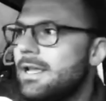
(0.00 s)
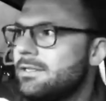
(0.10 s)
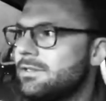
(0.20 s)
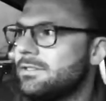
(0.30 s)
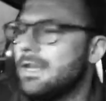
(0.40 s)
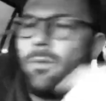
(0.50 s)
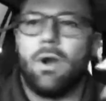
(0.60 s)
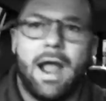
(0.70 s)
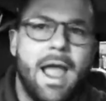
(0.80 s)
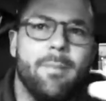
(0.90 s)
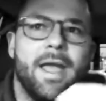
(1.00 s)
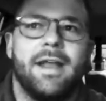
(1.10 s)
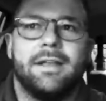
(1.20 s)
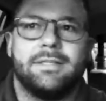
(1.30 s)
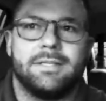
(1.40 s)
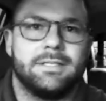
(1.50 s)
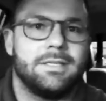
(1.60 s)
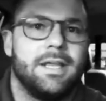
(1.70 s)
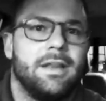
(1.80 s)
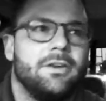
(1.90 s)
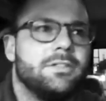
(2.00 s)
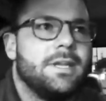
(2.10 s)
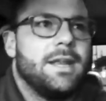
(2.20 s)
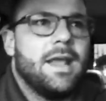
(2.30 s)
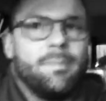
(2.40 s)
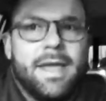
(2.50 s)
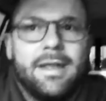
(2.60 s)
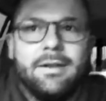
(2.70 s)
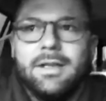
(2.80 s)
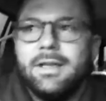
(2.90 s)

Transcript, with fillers: He doesn't understand where I'm at. He doesn't understand understand how bad